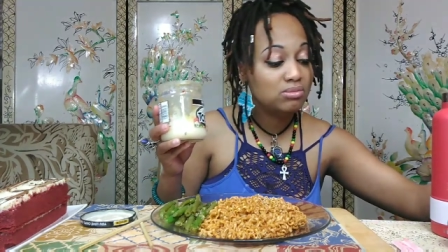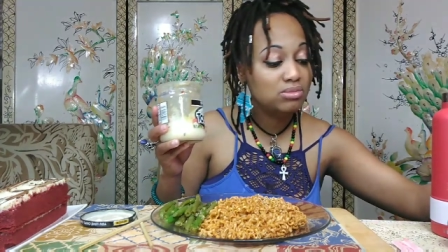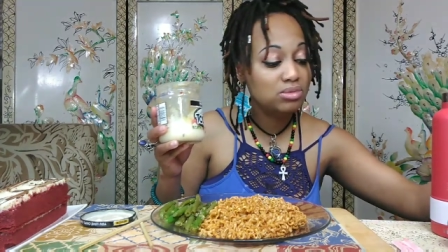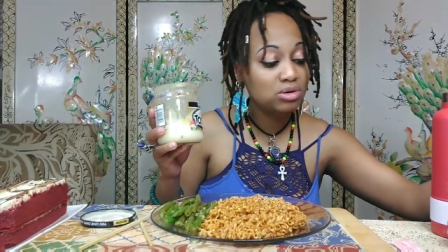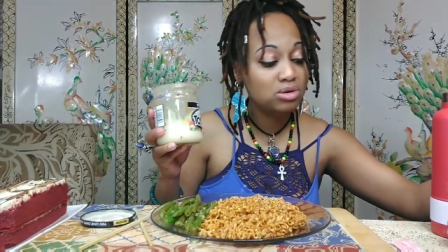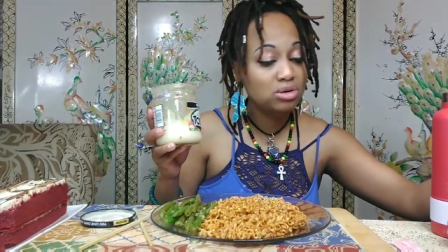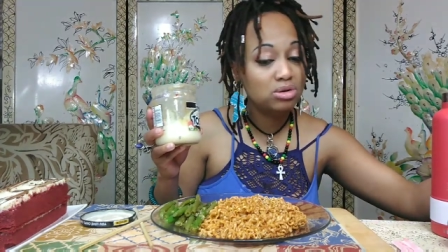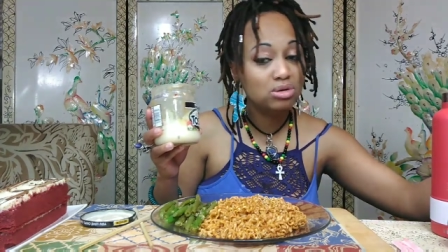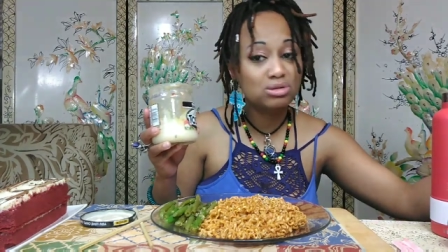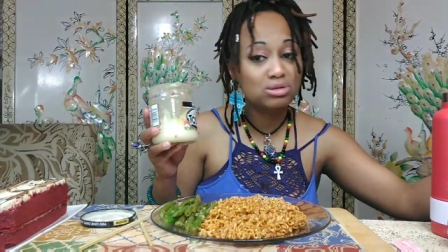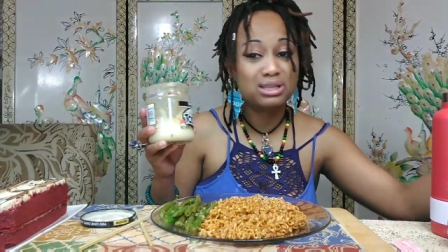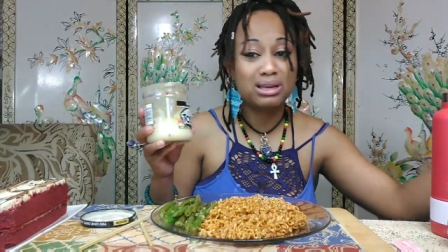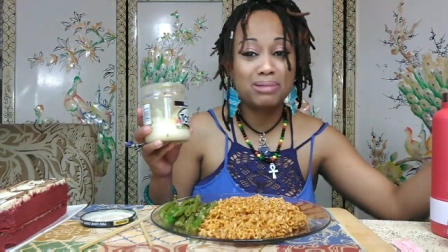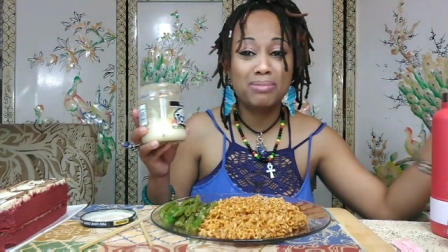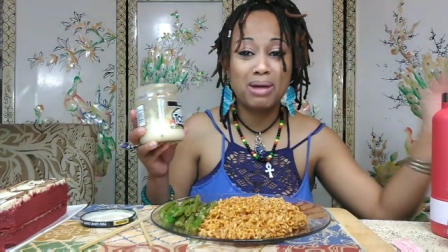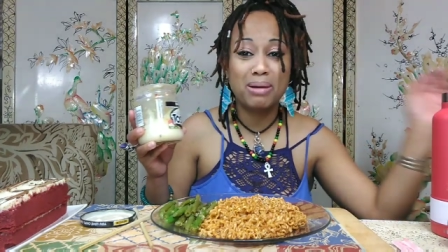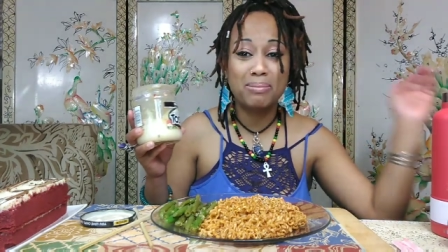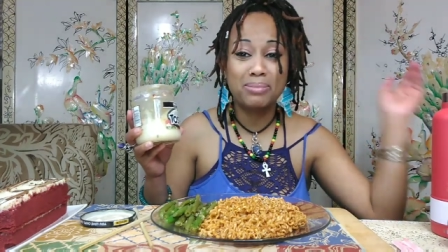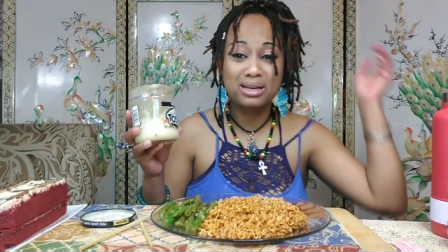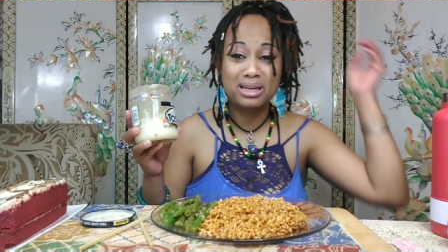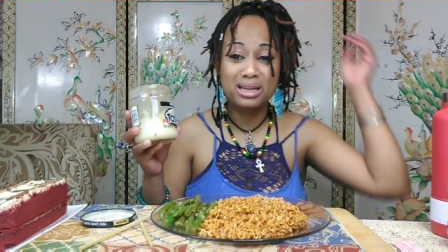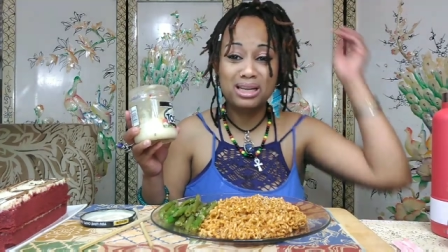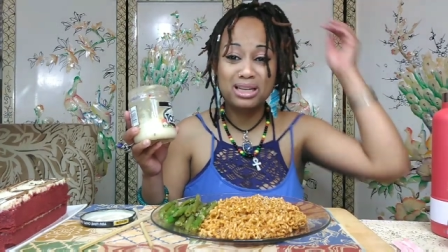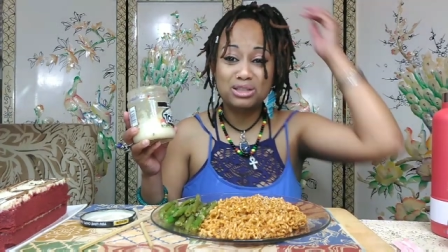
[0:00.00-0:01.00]
noodles that
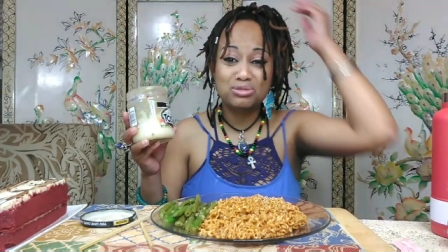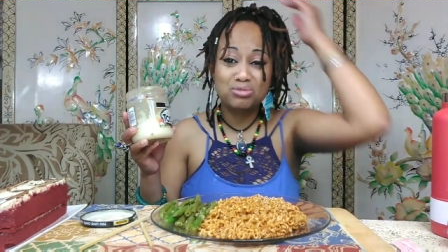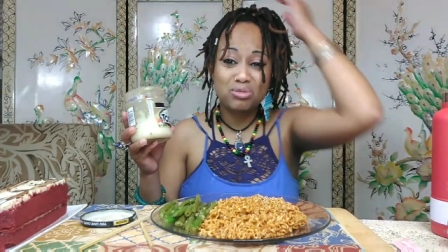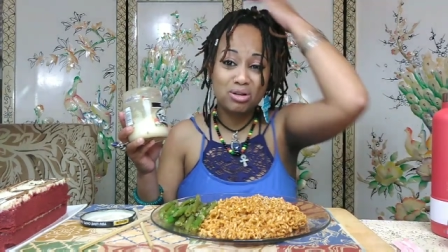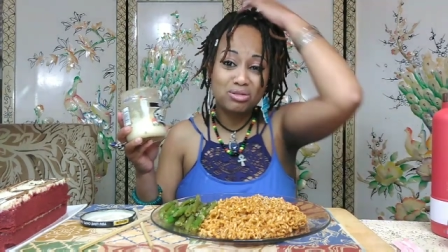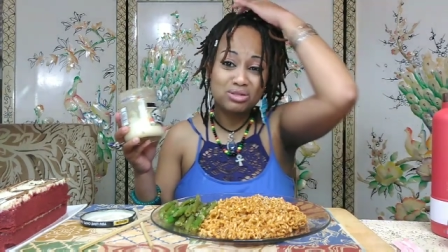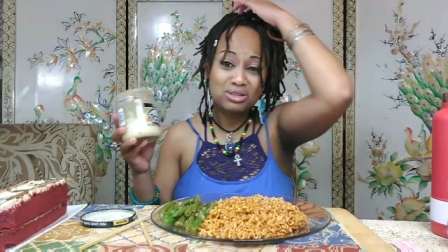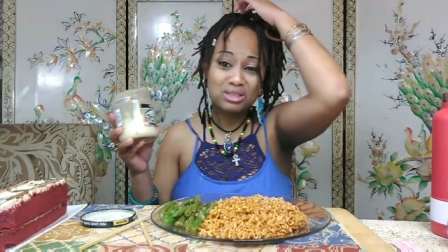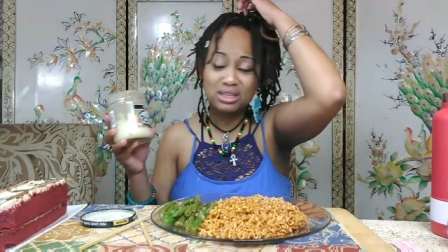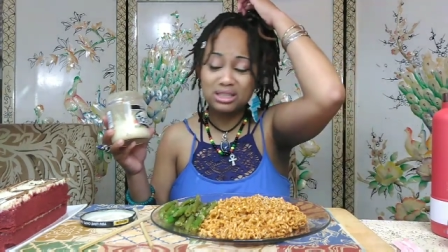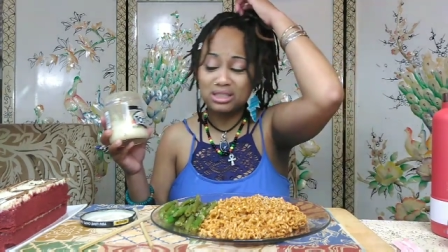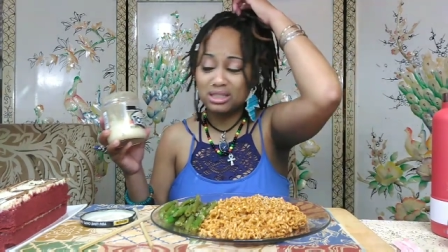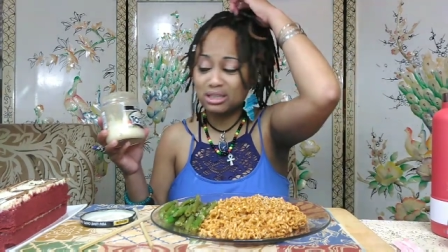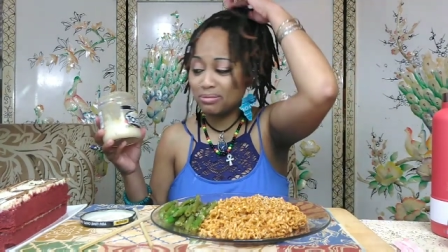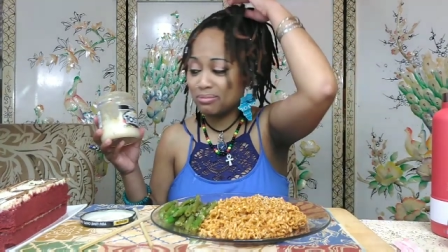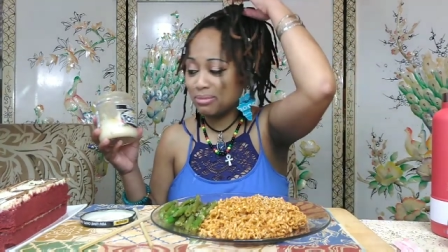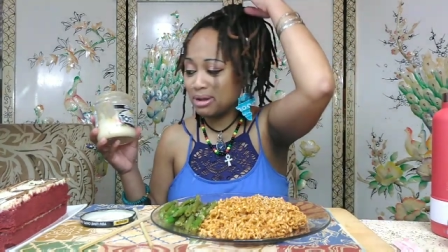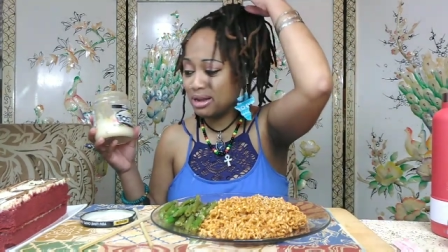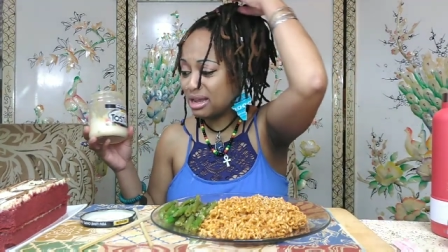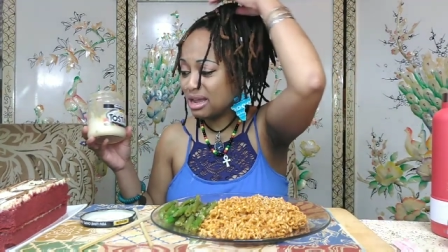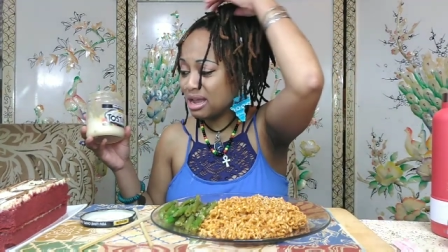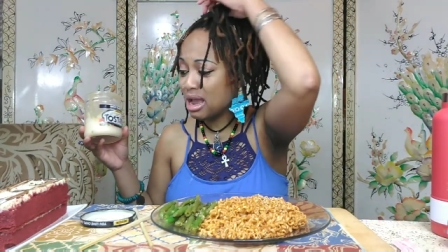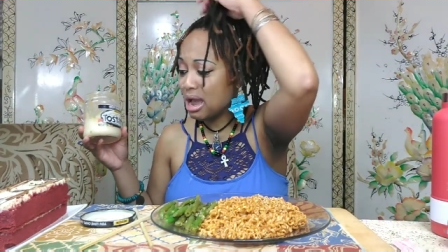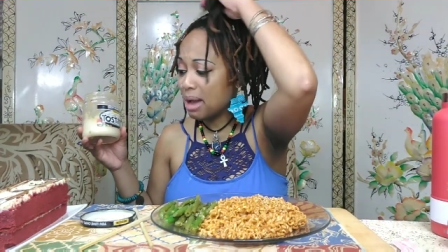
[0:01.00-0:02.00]
Mama D's were sent to
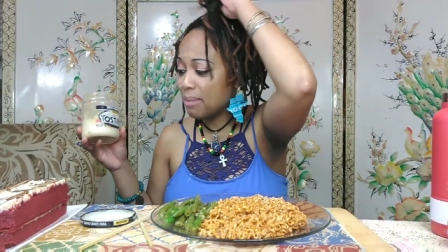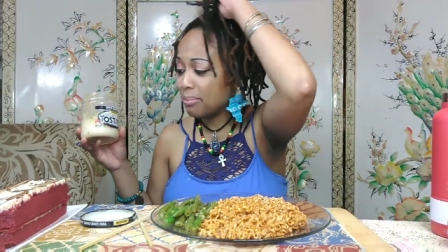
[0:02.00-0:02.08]
me,